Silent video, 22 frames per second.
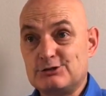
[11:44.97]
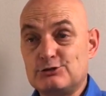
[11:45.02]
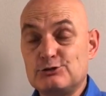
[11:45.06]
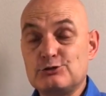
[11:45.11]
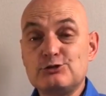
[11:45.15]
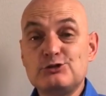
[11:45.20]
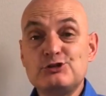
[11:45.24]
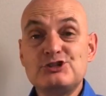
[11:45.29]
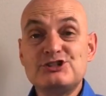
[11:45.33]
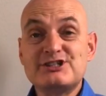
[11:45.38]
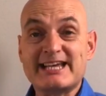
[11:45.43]

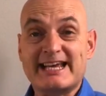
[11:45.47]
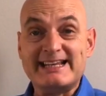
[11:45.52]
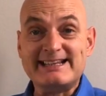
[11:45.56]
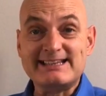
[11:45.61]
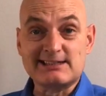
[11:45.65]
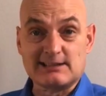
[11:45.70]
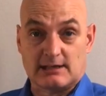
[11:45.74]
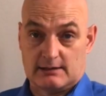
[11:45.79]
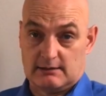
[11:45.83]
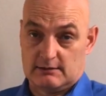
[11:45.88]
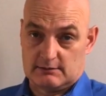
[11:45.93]
to
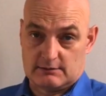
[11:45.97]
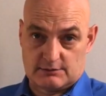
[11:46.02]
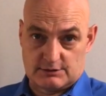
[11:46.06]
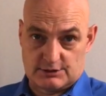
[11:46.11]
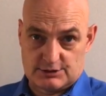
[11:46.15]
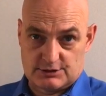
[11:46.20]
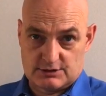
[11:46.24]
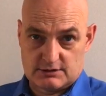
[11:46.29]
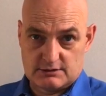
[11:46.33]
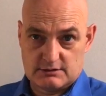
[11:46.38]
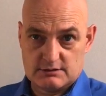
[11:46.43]
Gentile
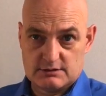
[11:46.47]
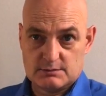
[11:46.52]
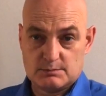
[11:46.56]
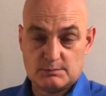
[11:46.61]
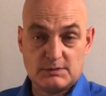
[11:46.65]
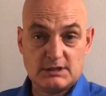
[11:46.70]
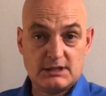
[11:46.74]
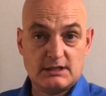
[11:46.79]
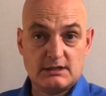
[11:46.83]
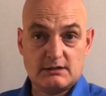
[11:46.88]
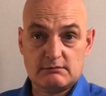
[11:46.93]
Christians,
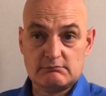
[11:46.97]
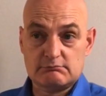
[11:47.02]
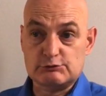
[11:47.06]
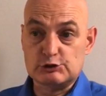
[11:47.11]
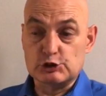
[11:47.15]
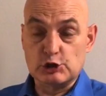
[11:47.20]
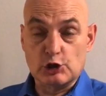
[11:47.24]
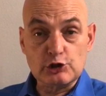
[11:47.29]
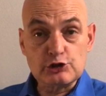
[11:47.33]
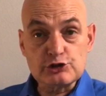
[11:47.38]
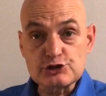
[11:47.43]
meaning
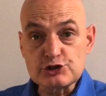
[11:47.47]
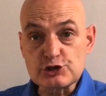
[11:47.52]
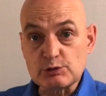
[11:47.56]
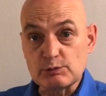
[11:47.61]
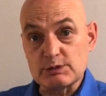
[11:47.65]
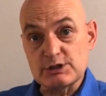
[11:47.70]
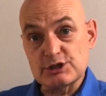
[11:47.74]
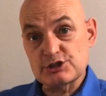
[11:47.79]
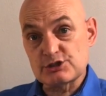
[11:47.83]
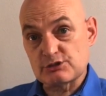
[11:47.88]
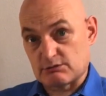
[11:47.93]

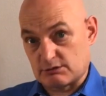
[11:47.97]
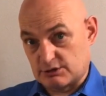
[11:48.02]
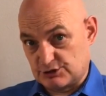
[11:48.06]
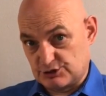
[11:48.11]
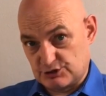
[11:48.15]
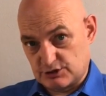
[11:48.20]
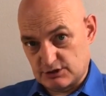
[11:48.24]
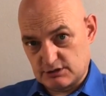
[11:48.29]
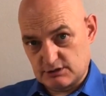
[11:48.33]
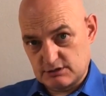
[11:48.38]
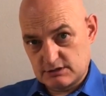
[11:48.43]
non-Jewish
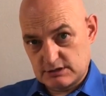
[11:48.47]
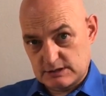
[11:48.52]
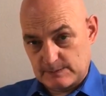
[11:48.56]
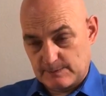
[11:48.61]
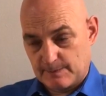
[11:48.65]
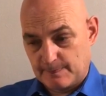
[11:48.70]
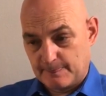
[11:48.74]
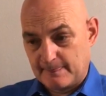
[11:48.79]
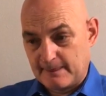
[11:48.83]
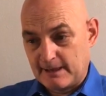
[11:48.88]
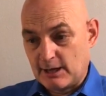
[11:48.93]
Christians,
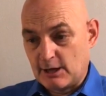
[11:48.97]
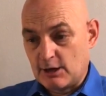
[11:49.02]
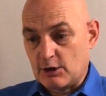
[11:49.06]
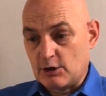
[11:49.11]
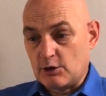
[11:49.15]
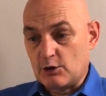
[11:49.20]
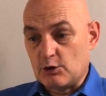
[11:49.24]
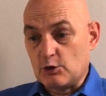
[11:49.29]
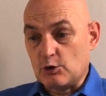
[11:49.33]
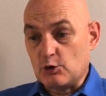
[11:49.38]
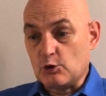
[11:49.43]

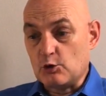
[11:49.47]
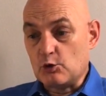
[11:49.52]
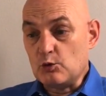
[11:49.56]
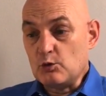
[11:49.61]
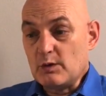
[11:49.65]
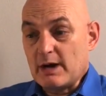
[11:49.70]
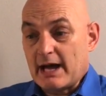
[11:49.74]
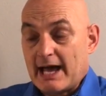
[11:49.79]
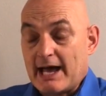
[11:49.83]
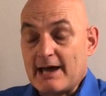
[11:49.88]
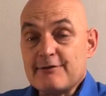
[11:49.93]
who
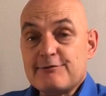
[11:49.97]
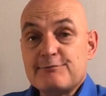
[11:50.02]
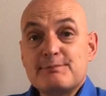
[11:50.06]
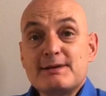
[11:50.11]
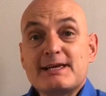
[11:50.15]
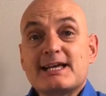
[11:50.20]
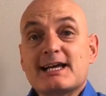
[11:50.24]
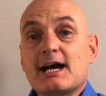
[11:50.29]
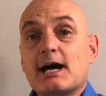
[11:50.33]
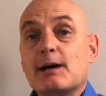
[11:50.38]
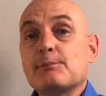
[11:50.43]
have
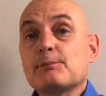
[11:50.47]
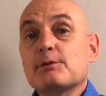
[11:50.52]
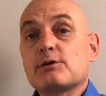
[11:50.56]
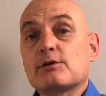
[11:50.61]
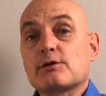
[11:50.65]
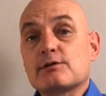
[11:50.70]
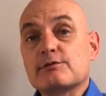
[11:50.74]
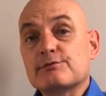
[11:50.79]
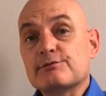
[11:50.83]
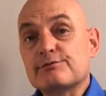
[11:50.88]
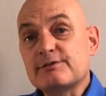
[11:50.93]
become
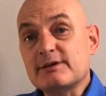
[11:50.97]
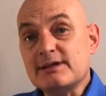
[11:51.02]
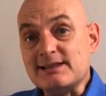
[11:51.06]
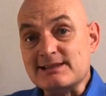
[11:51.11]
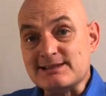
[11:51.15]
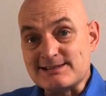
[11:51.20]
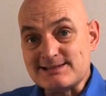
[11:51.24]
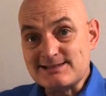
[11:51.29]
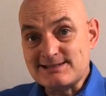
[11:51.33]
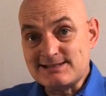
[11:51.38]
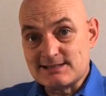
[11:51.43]

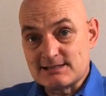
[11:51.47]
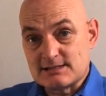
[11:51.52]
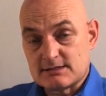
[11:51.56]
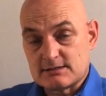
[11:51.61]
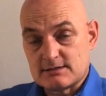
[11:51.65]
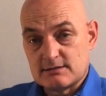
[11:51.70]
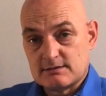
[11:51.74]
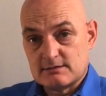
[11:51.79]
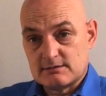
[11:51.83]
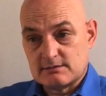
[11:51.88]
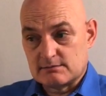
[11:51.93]

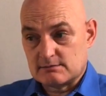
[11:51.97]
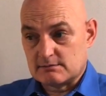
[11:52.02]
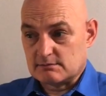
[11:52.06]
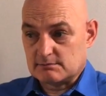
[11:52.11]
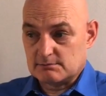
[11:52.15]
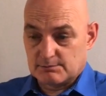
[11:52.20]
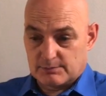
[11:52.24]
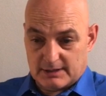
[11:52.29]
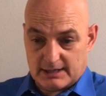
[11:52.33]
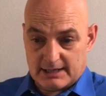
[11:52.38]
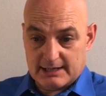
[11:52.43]
convinced
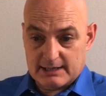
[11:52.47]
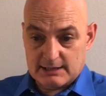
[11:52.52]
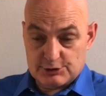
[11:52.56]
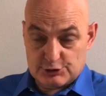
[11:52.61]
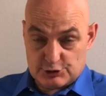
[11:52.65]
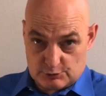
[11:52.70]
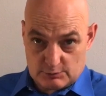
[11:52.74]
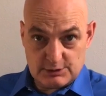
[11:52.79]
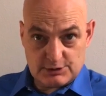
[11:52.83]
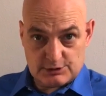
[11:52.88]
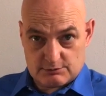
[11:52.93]
by
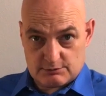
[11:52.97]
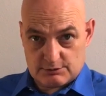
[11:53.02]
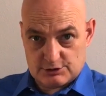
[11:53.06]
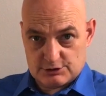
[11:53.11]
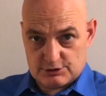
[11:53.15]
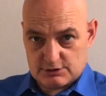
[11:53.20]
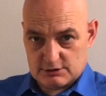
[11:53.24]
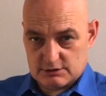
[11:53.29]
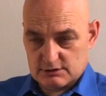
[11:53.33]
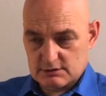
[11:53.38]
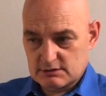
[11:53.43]
Jewish
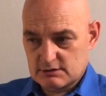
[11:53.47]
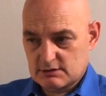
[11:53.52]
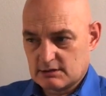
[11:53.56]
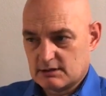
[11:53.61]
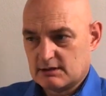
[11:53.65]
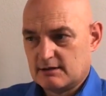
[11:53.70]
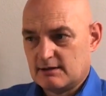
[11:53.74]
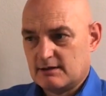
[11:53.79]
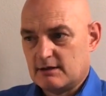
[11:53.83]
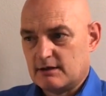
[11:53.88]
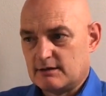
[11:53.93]
Christians
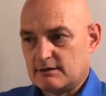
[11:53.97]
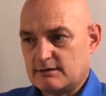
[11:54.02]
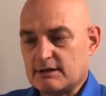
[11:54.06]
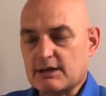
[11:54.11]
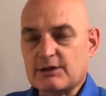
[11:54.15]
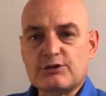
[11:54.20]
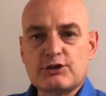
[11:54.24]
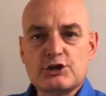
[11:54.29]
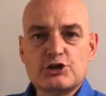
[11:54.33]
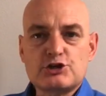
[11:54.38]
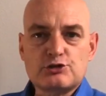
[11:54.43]

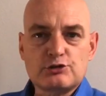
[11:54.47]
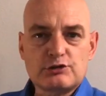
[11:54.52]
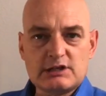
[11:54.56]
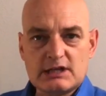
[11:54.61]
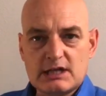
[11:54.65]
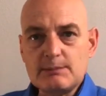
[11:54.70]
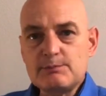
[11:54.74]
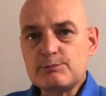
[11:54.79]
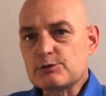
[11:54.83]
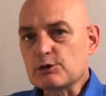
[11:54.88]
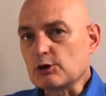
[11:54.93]
that they should
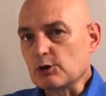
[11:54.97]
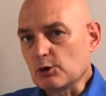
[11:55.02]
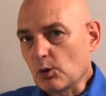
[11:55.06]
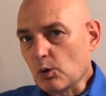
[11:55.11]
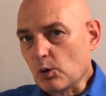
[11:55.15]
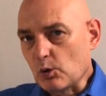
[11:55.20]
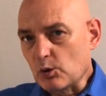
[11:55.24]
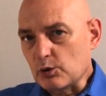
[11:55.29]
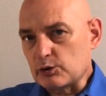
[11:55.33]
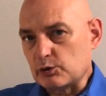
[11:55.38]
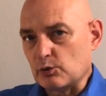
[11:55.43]
keep the
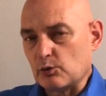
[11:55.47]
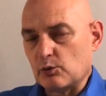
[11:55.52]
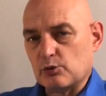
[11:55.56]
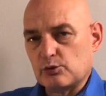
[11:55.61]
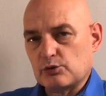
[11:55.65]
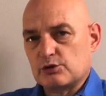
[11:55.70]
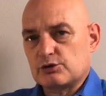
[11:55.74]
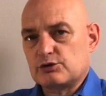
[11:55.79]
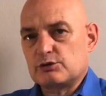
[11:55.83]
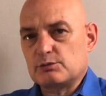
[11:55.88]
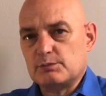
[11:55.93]
law in
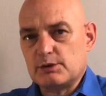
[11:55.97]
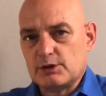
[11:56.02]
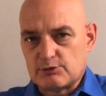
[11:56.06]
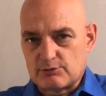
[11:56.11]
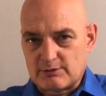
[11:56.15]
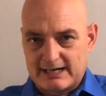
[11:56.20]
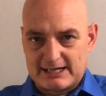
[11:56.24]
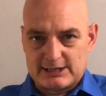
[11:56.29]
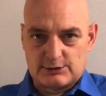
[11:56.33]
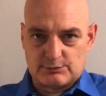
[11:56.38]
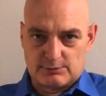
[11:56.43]
order to be
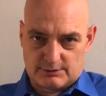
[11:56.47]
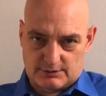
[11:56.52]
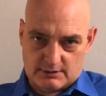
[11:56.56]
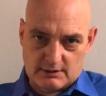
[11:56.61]
right with